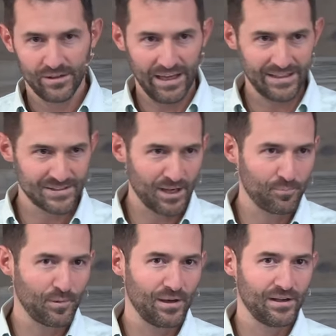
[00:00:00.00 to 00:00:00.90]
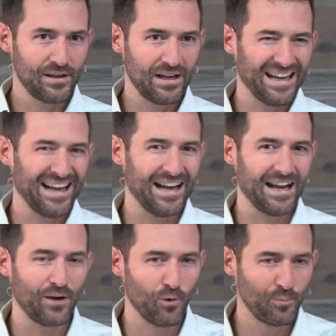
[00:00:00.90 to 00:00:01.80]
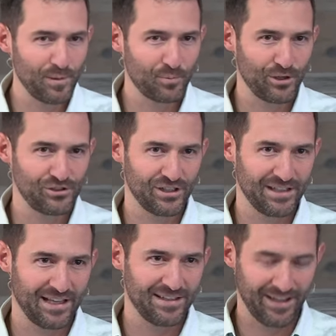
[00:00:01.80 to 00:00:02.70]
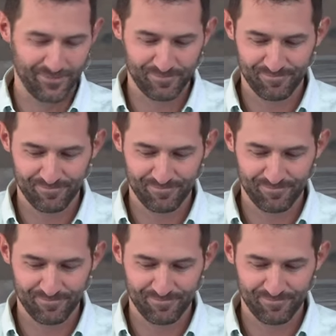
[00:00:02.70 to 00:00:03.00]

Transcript: Heads up, I won't be preaching that day.